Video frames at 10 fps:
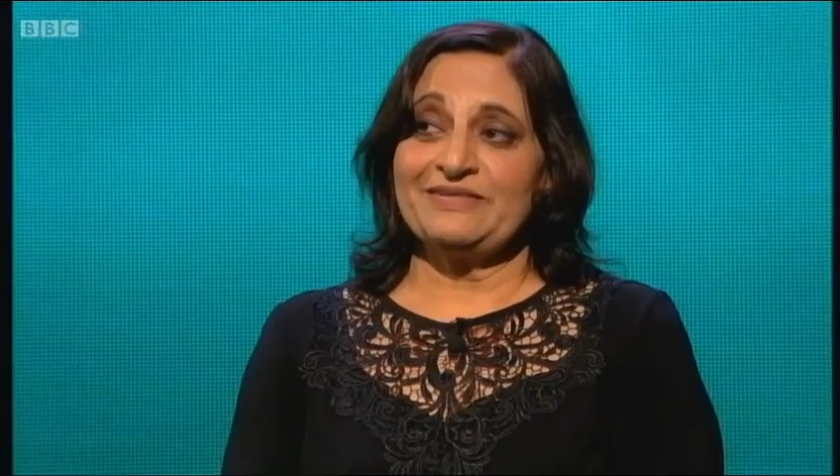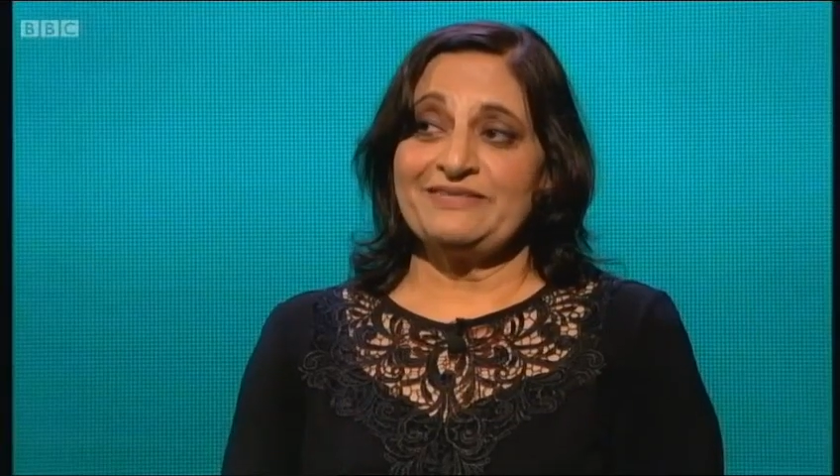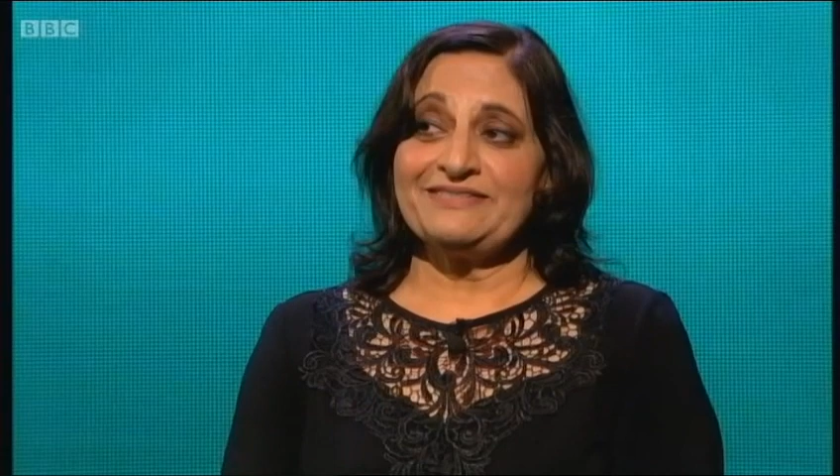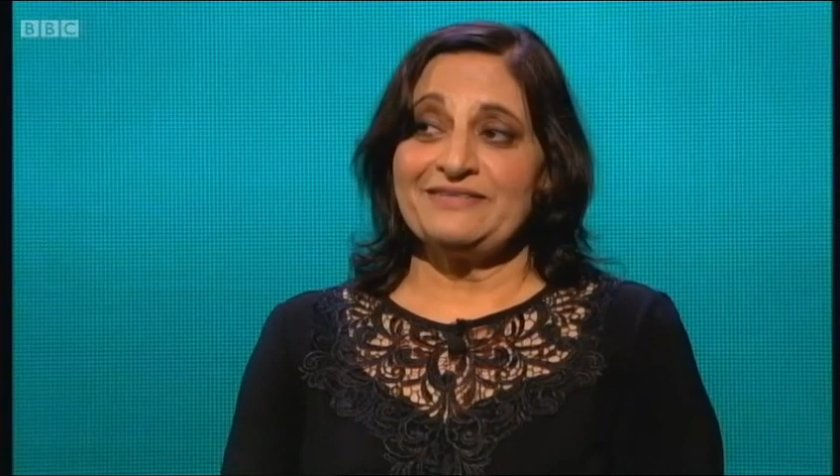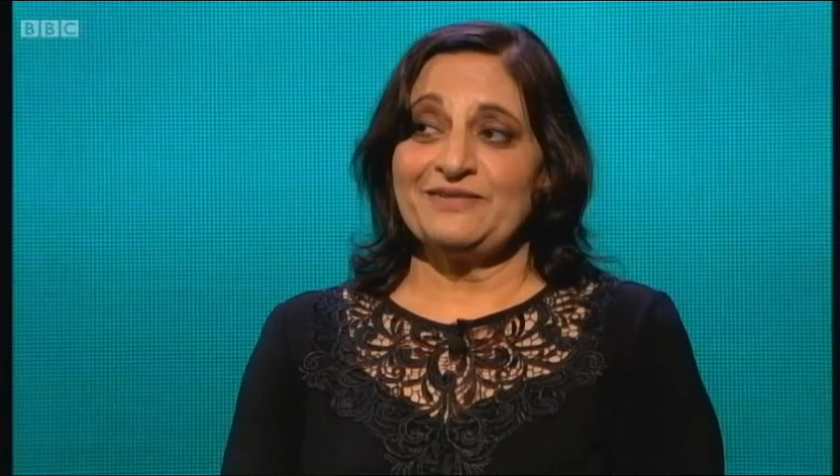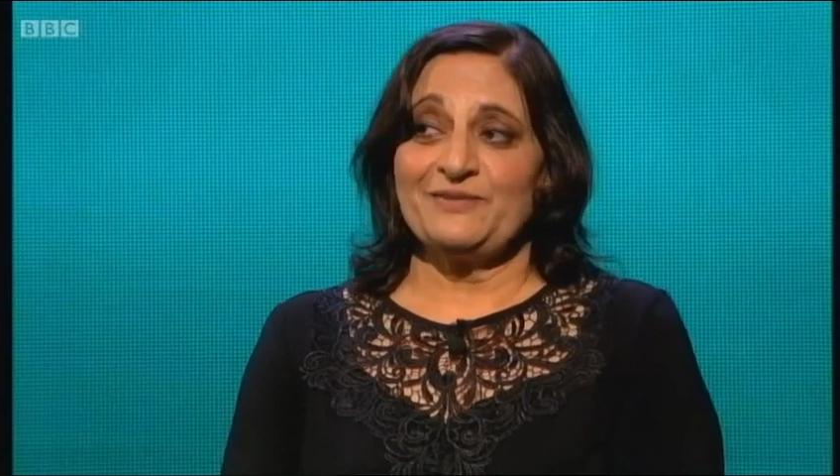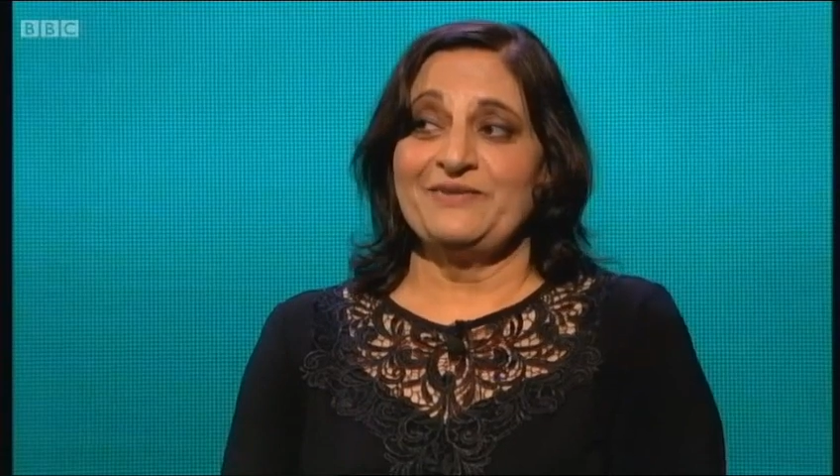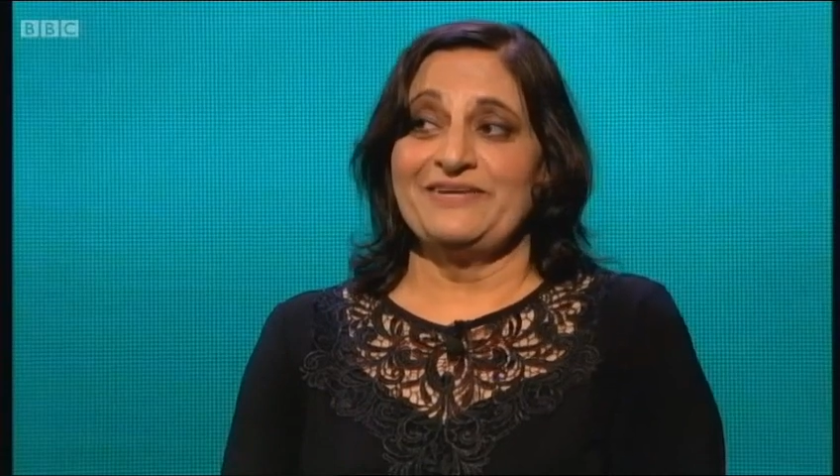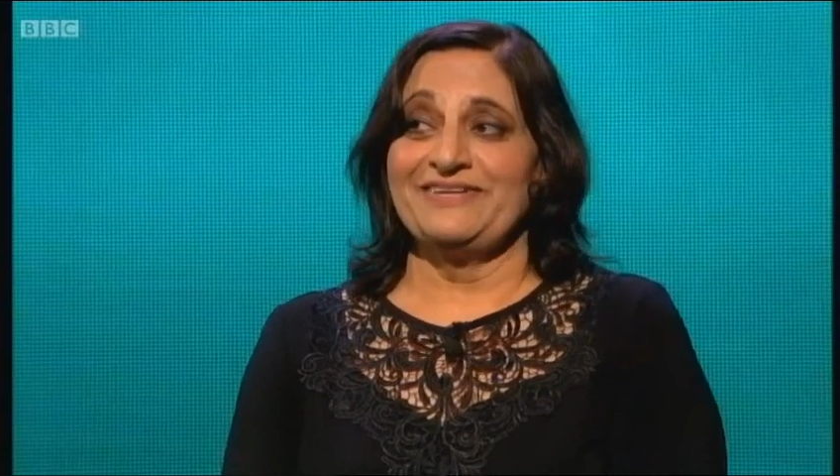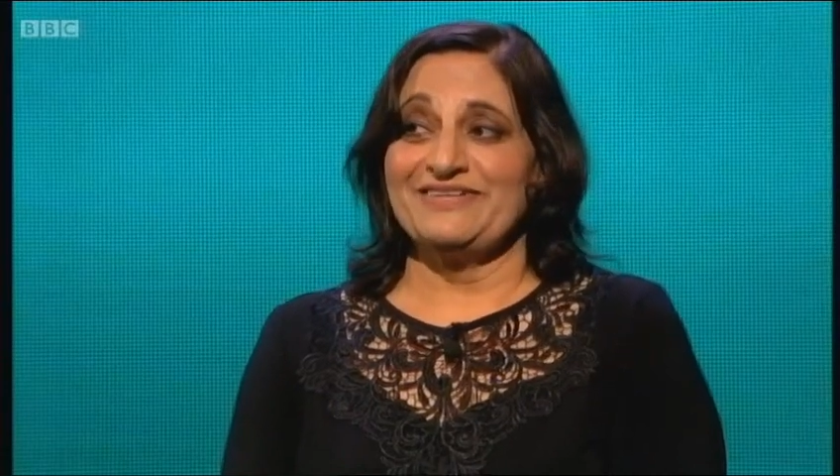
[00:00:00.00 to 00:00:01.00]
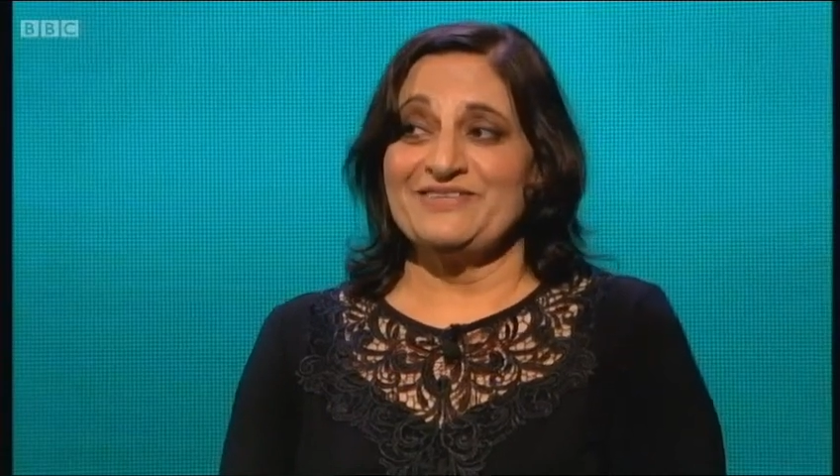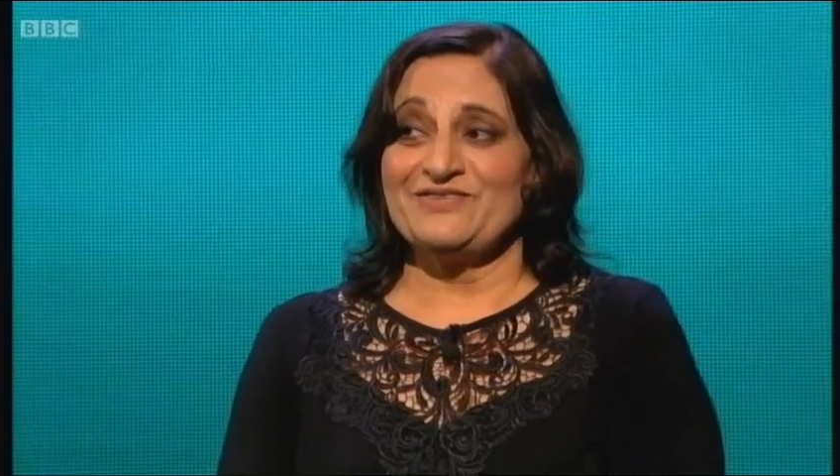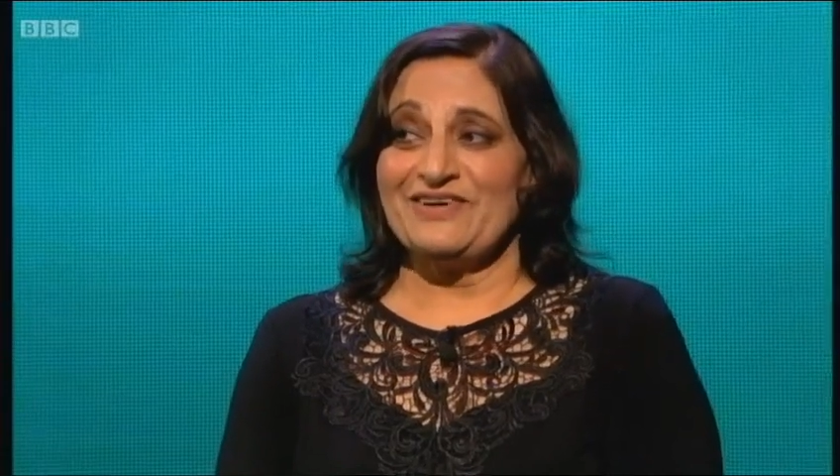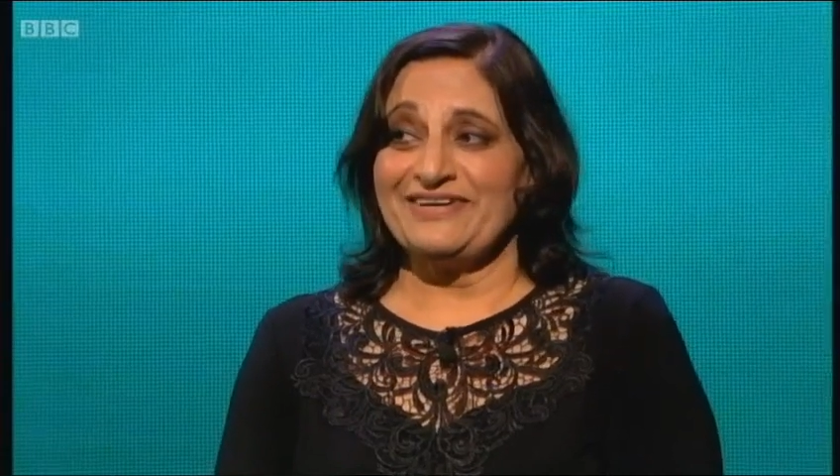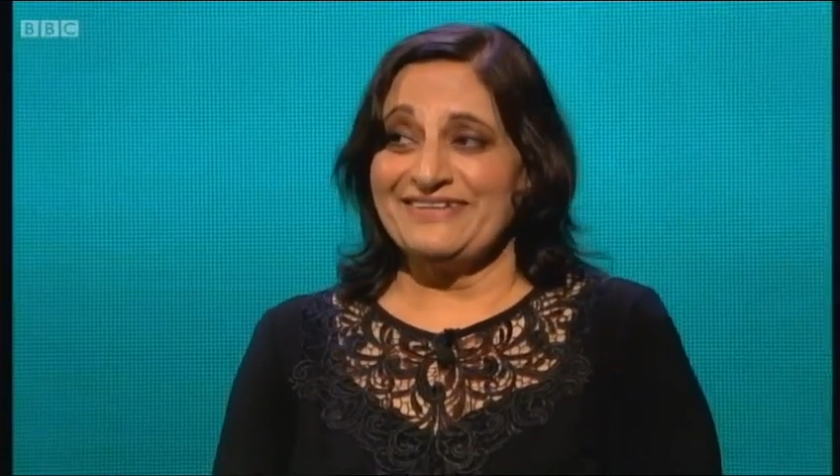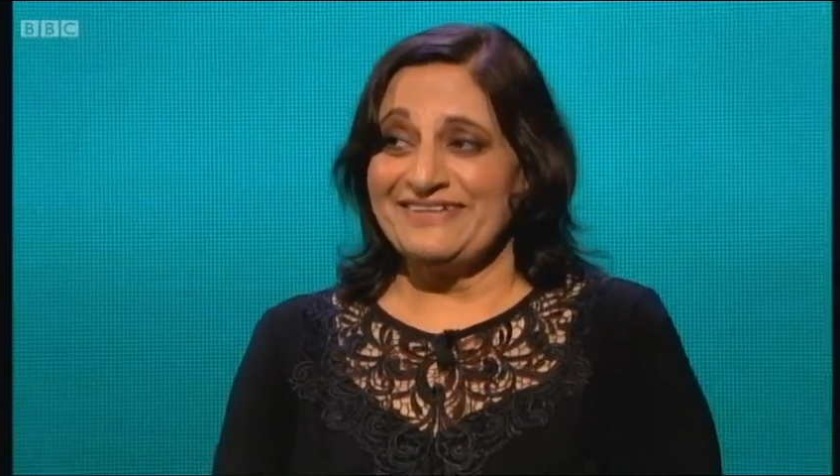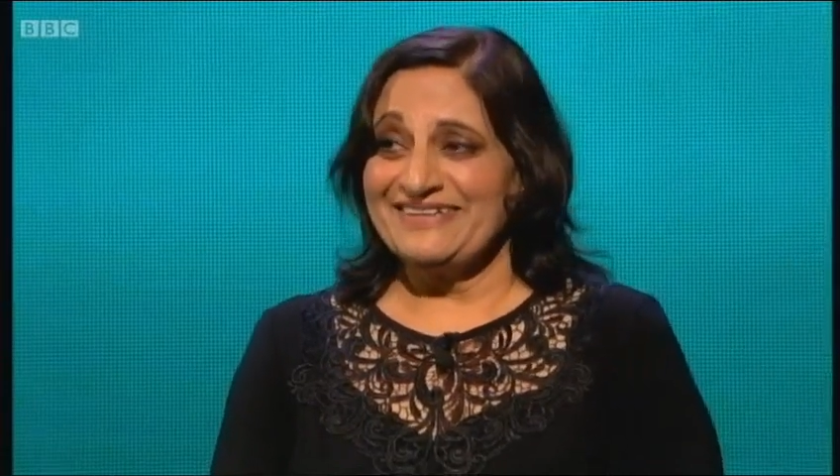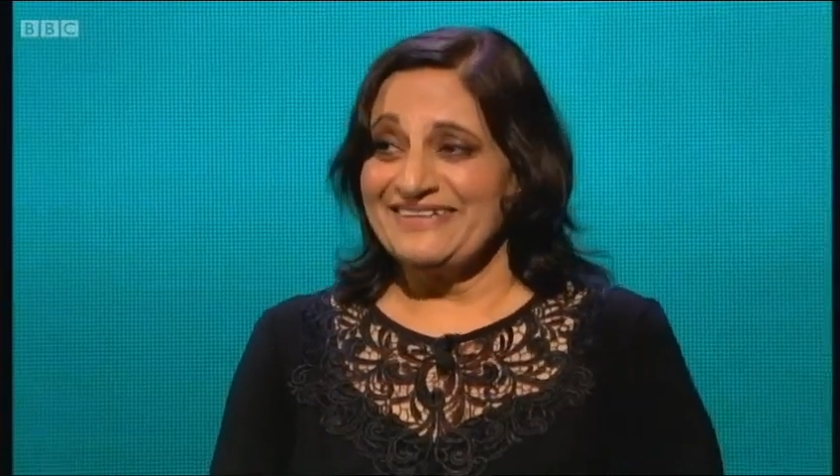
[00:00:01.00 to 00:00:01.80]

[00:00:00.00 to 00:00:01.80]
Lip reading: but I'll say Komodo dragon.